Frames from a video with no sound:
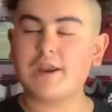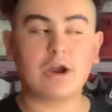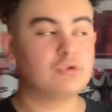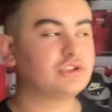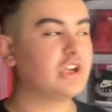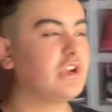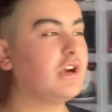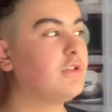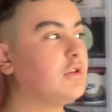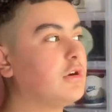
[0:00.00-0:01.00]
I was trying
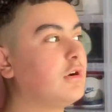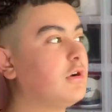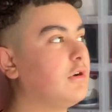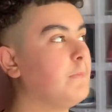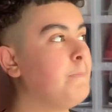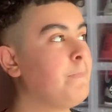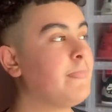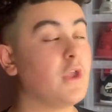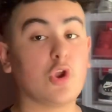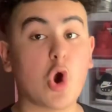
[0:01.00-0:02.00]
on
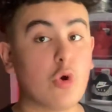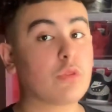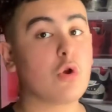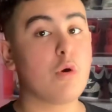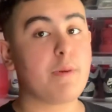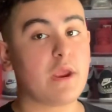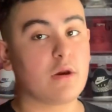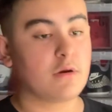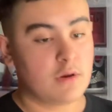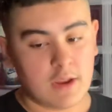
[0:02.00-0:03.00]
the gold toe
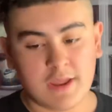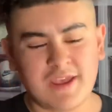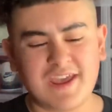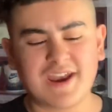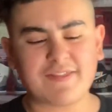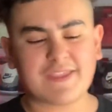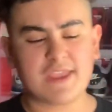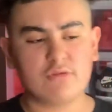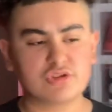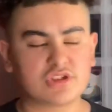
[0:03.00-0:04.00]
pair, and I think
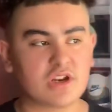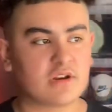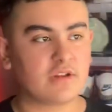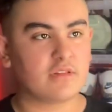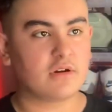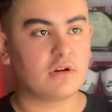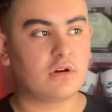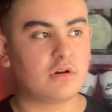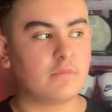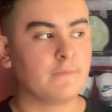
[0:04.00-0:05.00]
he was trying on
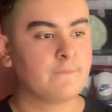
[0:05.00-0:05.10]
the